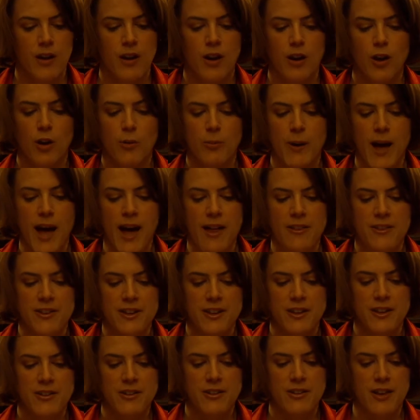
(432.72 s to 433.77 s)
Her path
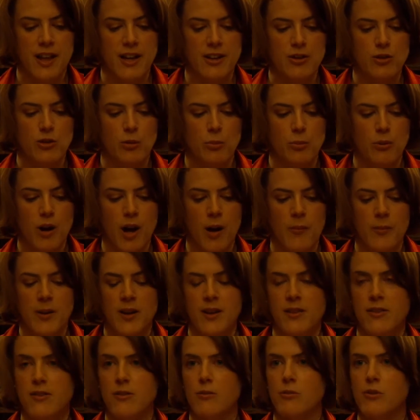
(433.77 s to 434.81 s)
to intellectual
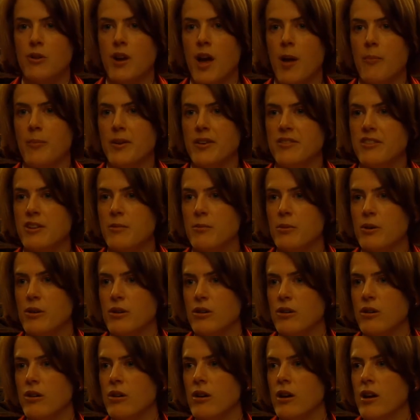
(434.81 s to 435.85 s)
prominence would not be
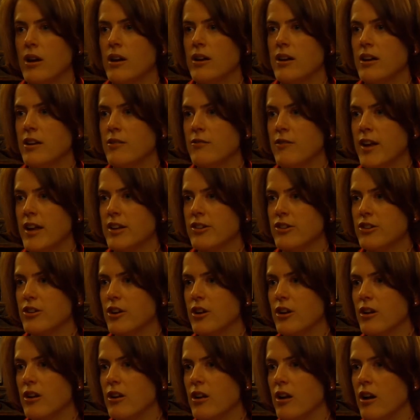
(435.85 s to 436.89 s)
typical,
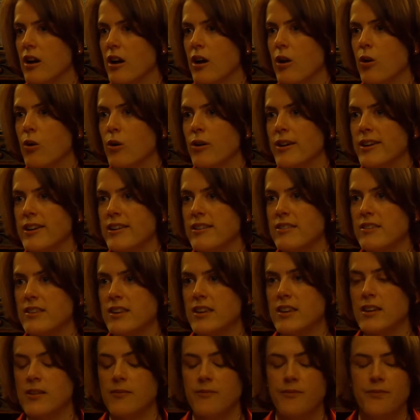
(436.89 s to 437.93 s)
conventional, or
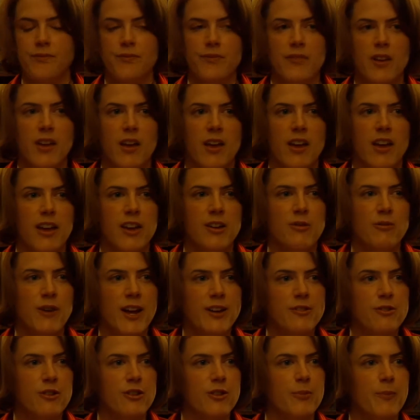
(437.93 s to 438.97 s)
easy. In
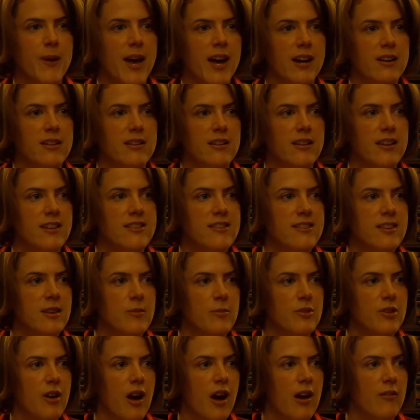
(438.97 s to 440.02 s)
retrospect, it
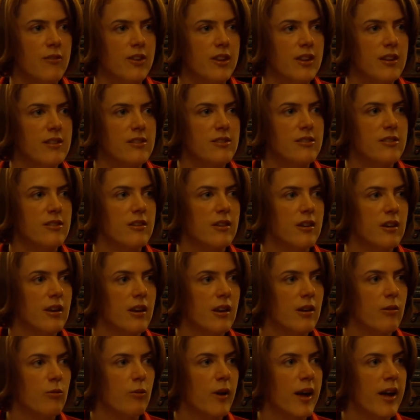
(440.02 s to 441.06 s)
seems obvious.
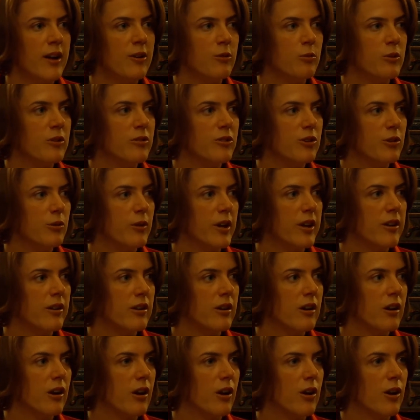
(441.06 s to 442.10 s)
Rand would do it
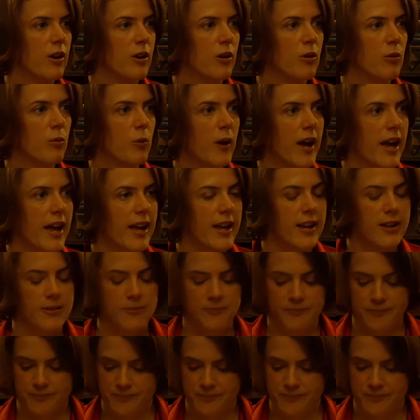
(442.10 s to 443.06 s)
her way.